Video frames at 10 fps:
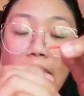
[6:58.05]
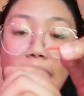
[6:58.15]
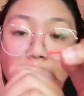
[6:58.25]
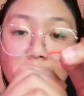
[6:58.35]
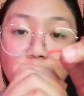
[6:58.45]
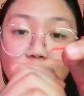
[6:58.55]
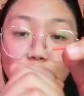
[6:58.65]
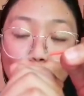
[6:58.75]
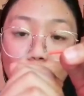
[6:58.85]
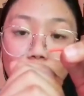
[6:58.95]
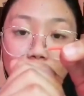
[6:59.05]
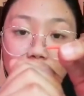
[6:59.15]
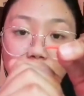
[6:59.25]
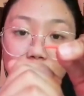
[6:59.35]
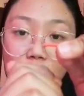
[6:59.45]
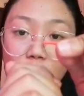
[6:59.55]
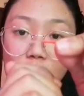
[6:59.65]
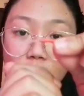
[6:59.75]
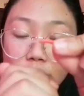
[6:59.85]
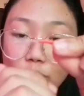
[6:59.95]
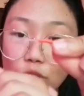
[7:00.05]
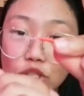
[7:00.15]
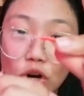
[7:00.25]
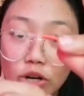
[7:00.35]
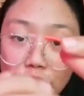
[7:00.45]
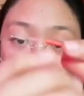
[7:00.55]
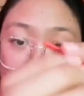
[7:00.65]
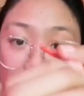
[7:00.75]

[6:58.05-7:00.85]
any flow of electrical current or charges.